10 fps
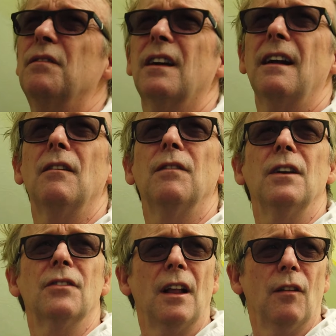figure out for
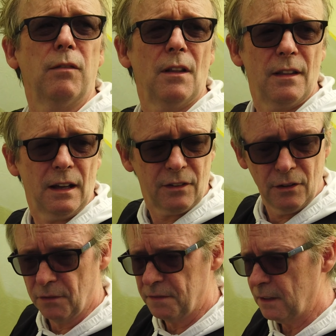yourself whether that's
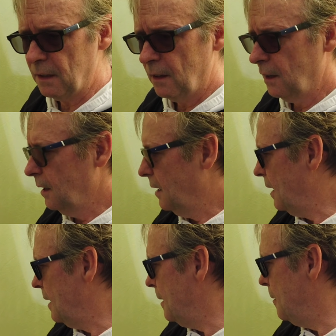enough.
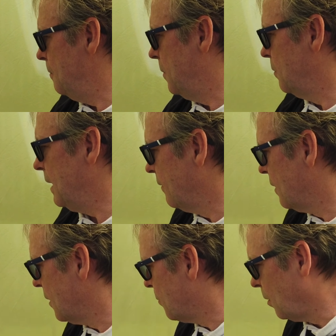But we
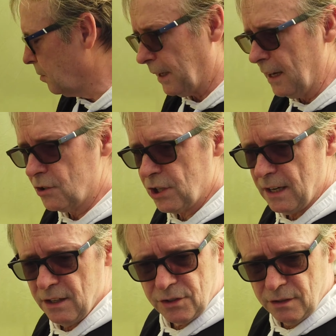never had a problem getting
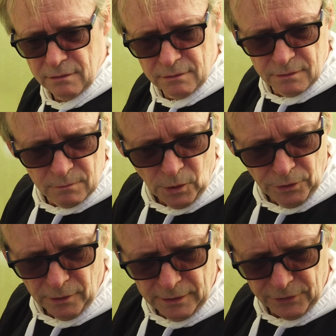changed and
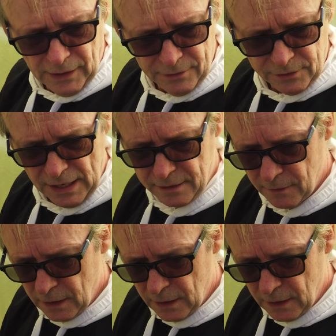whatnot inside the tent.